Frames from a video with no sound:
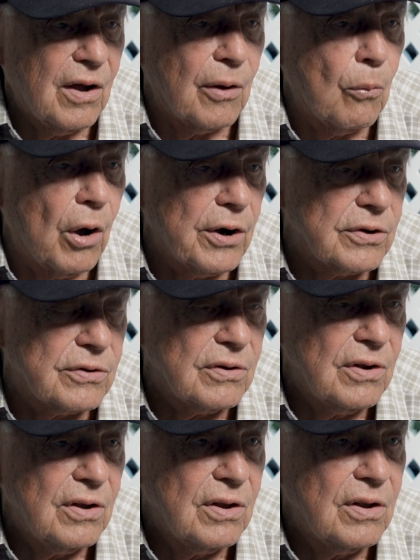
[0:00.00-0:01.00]
I want to,
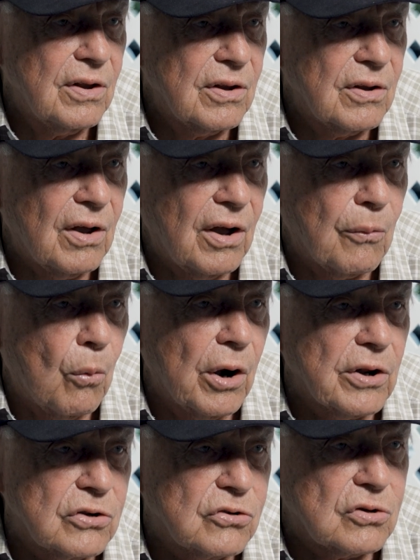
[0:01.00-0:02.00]
I
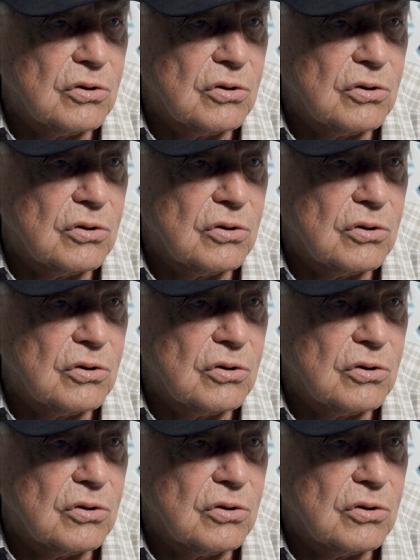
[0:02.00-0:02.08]
want to